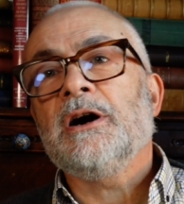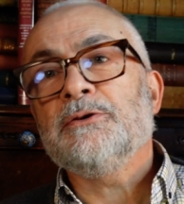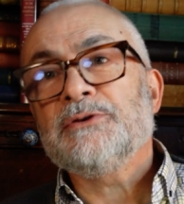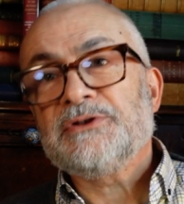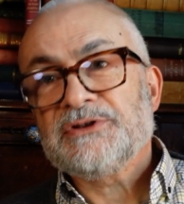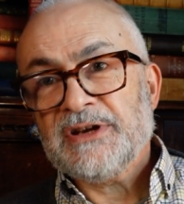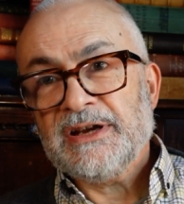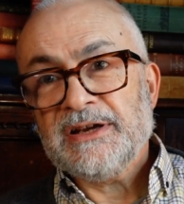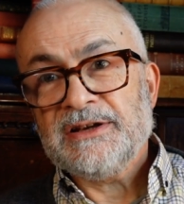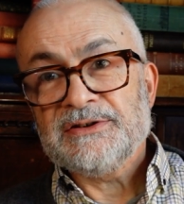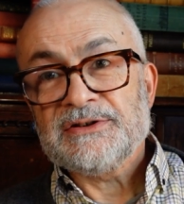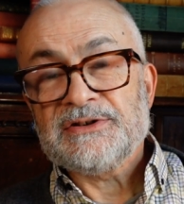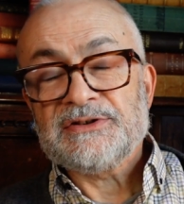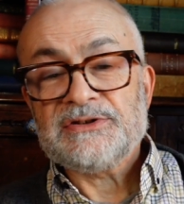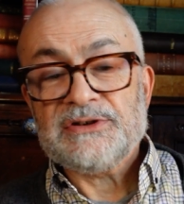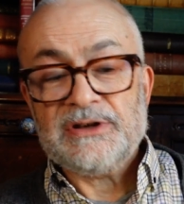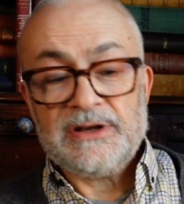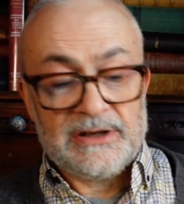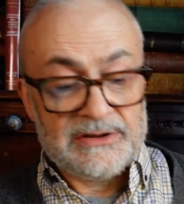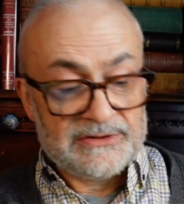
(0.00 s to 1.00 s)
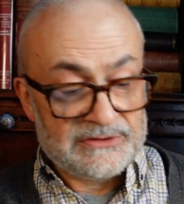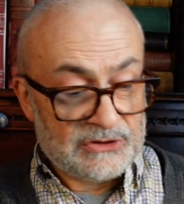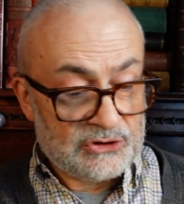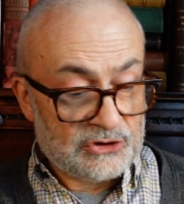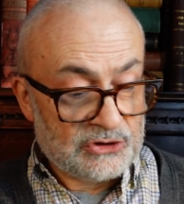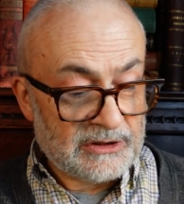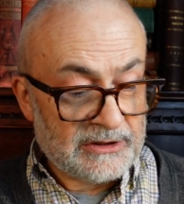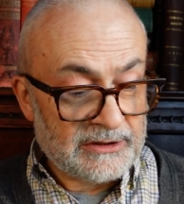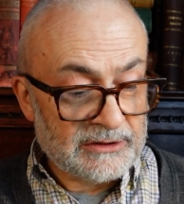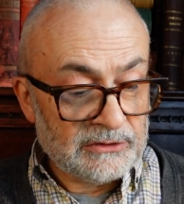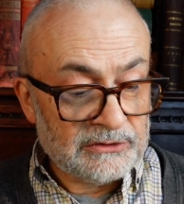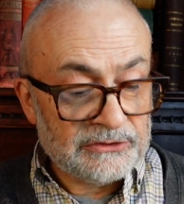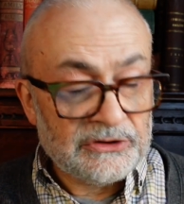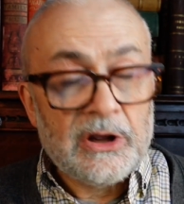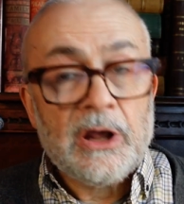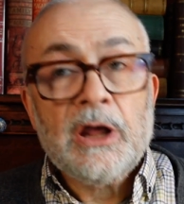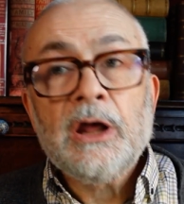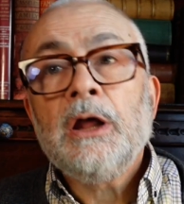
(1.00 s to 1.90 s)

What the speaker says: I was taken to see it as a child.